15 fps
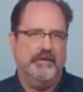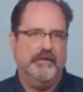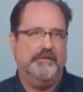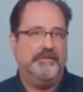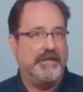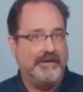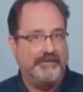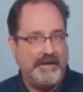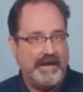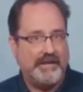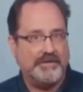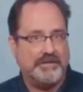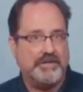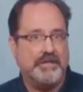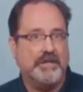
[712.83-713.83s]
The advanced
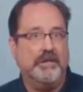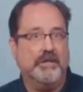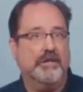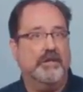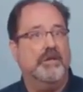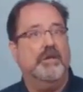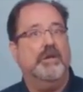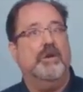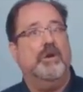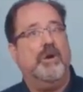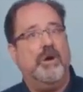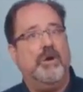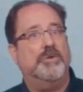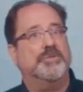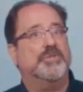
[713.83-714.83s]
tier
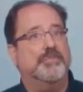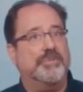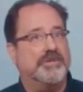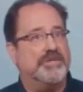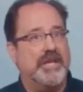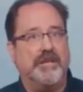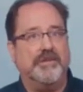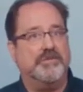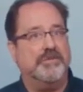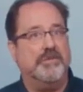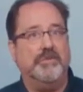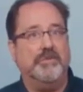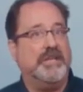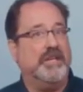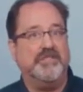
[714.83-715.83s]
also protects you
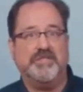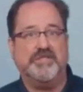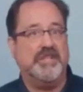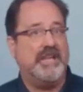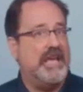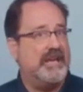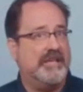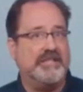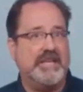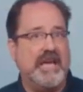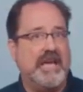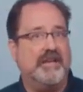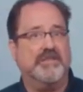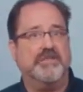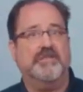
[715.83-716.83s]
against SYNAC
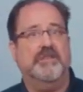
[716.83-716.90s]
attacks